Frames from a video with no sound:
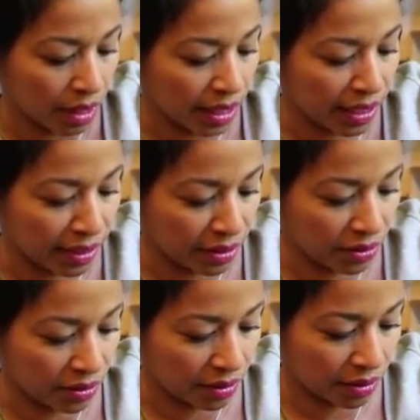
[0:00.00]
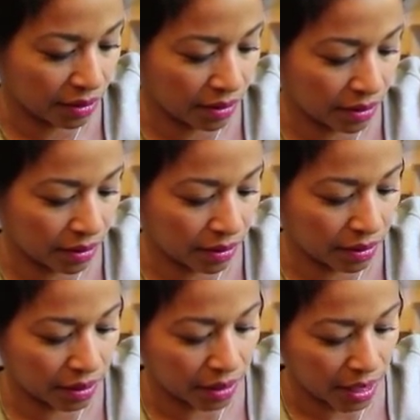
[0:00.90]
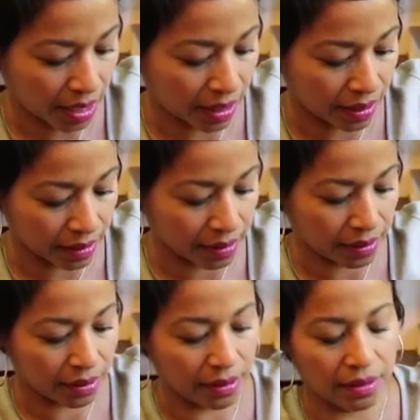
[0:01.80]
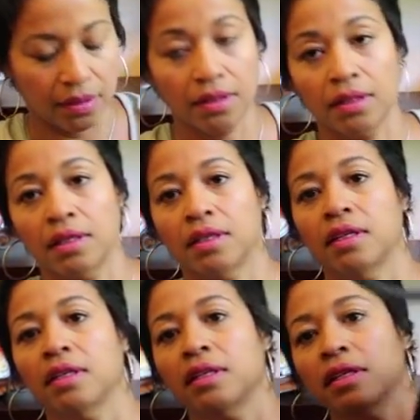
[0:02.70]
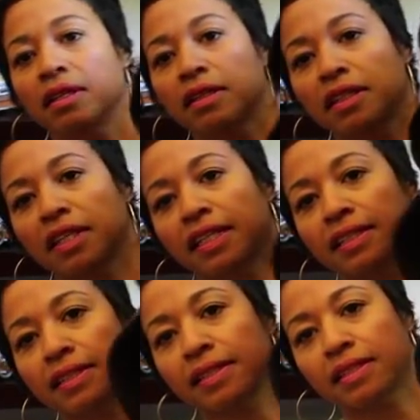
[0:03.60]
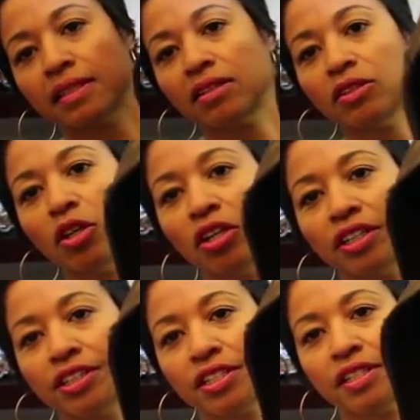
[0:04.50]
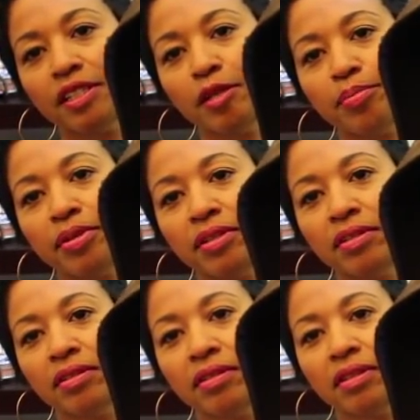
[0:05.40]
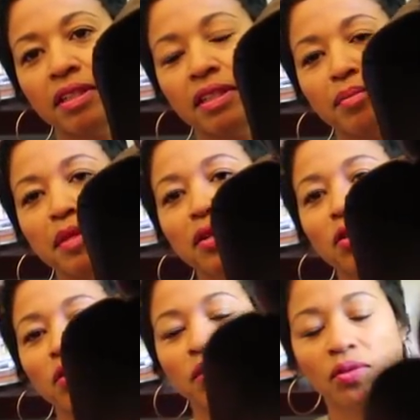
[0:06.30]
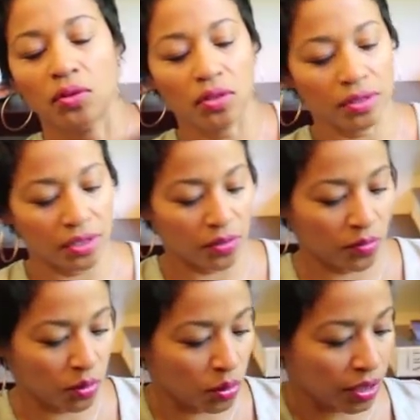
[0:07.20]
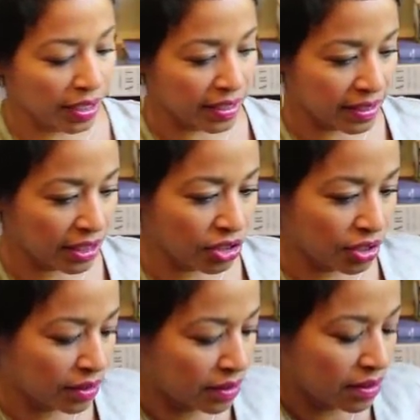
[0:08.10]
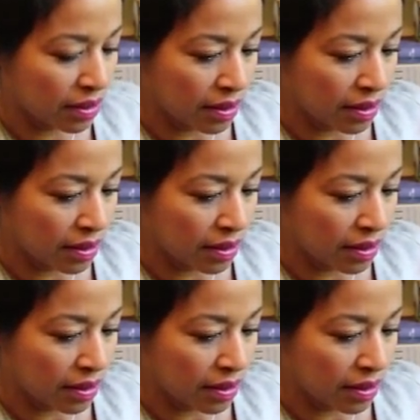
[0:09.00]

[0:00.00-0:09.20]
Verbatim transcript: And it has the nice large zip in the middle, also for organization.